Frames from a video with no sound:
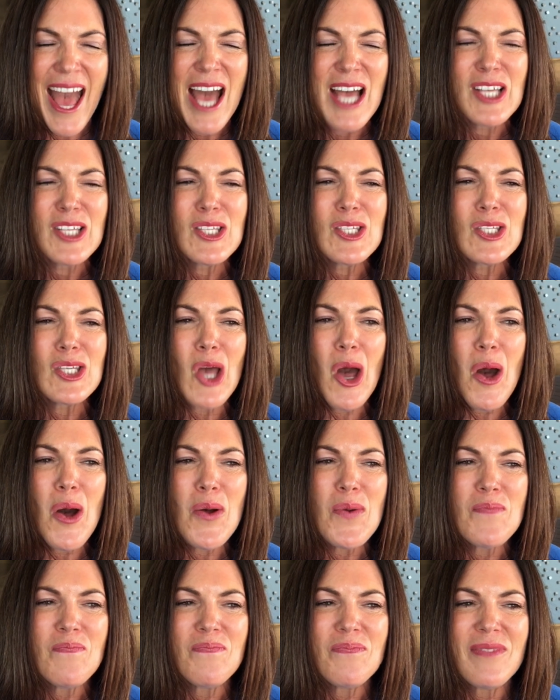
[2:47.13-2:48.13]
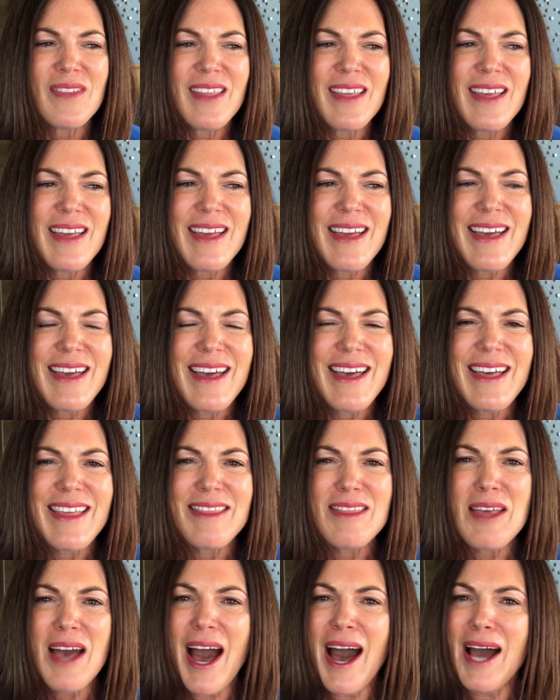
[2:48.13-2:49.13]
So
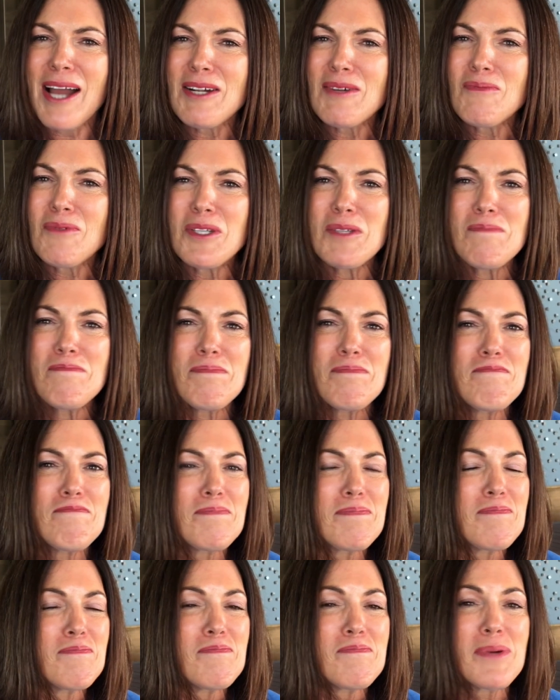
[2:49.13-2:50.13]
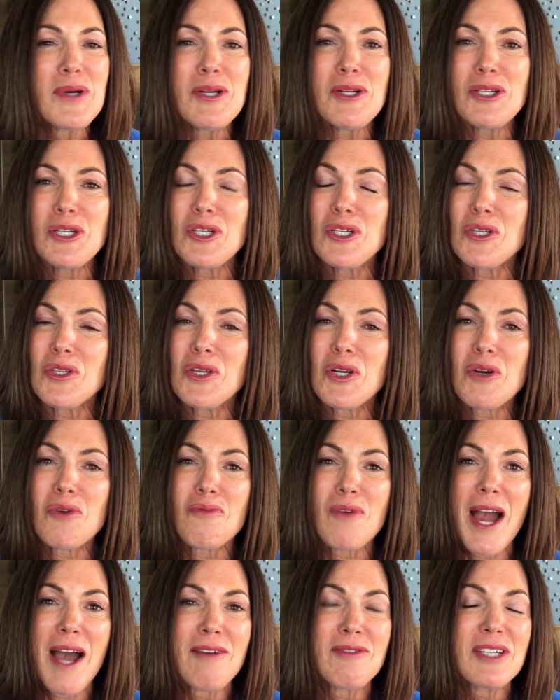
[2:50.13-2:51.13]
the hut was burnt to the
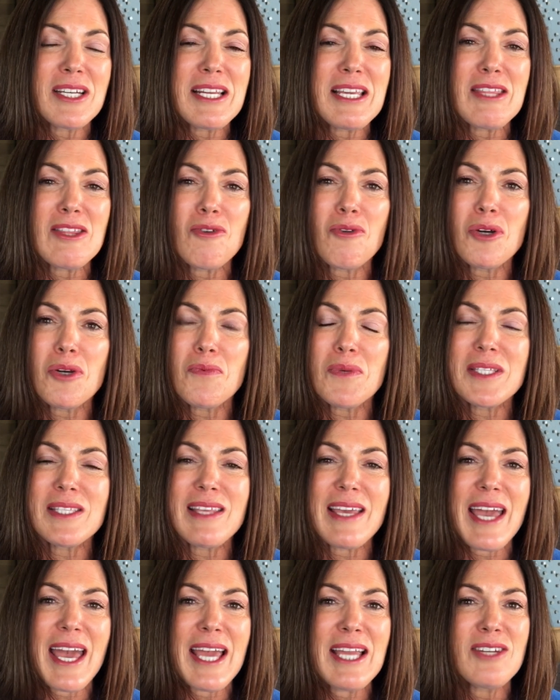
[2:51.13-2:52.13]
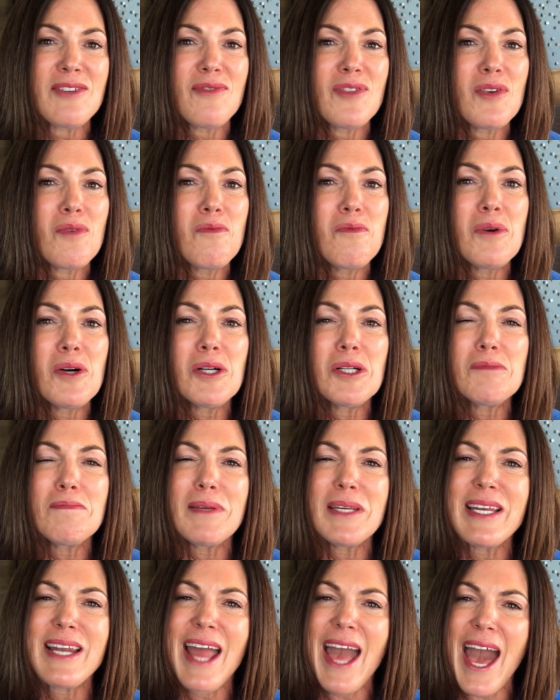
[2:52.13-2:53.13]
ground and he thought it was the end of the world,
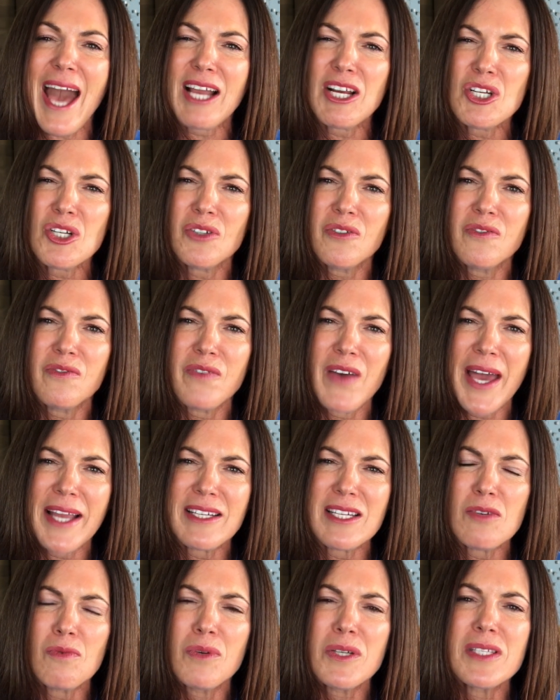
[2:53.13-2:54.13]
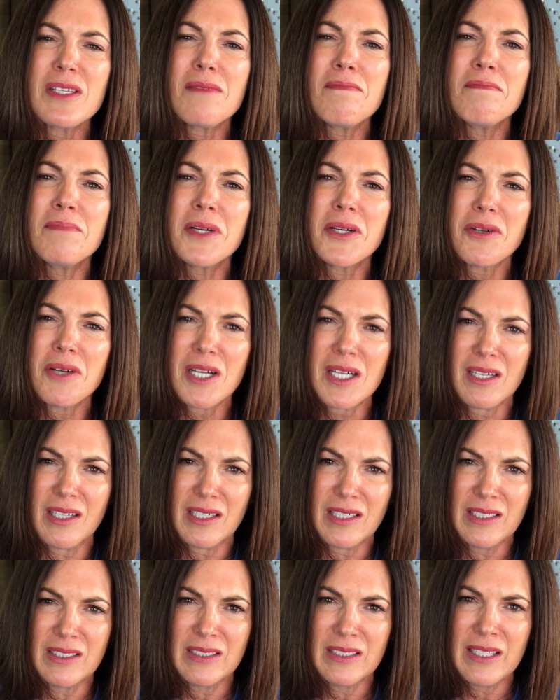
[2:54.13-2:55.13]
but in actual fact it was a
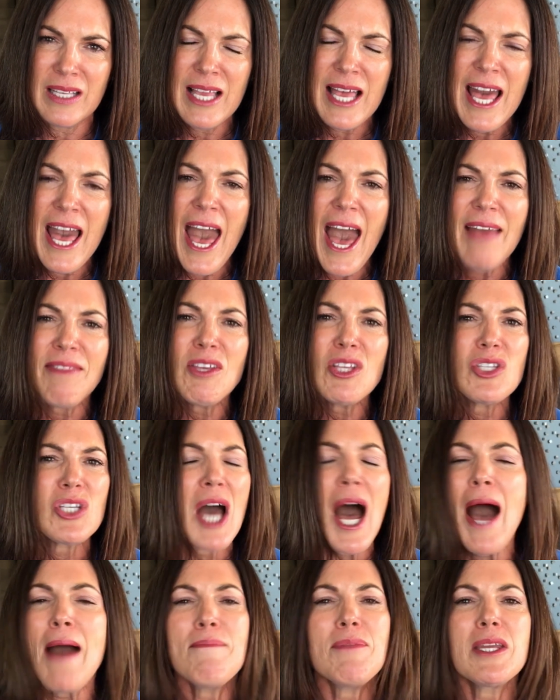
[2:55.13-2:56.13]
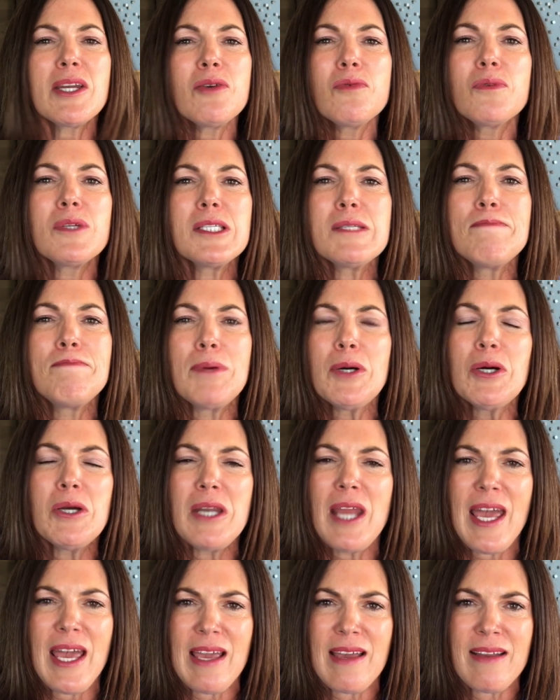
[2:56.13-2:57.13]
miracle. At the time that it was
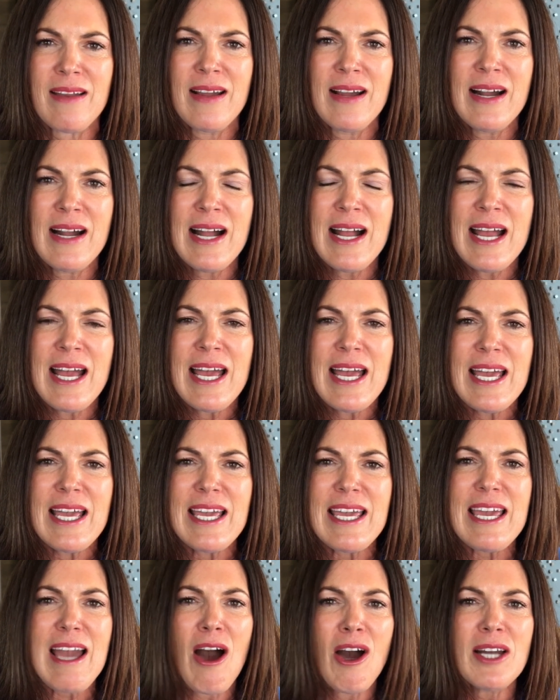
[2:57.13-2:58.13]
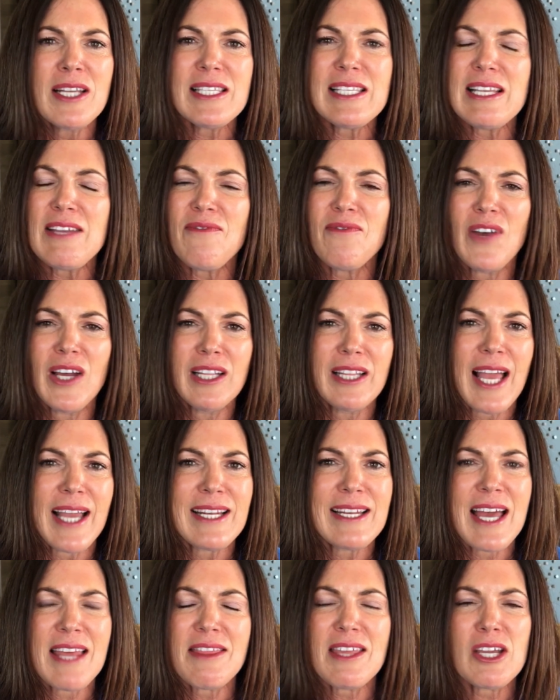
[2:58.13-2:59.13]
burning, he honestly felt like
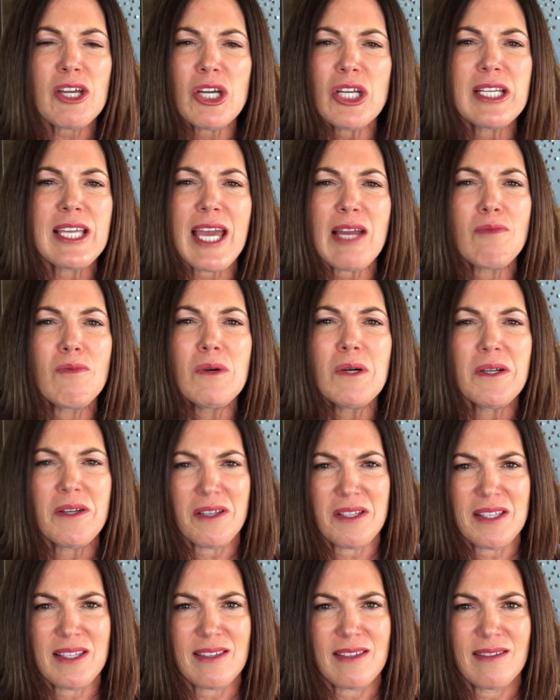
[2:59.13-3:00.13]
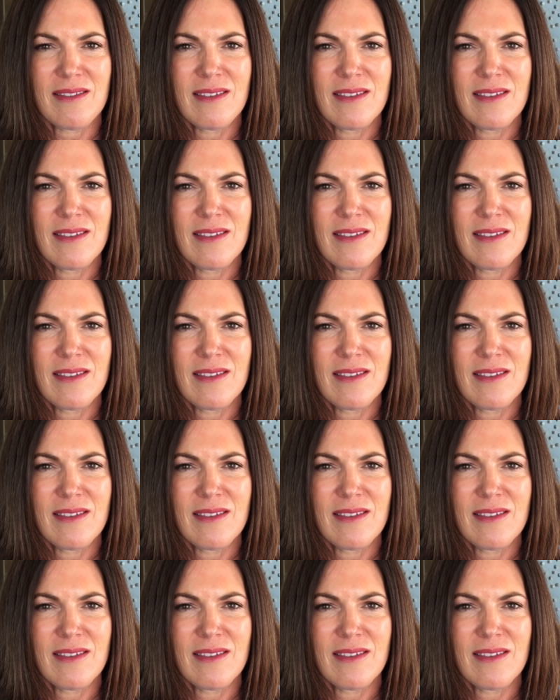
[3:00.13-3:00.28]
nothing could get worse.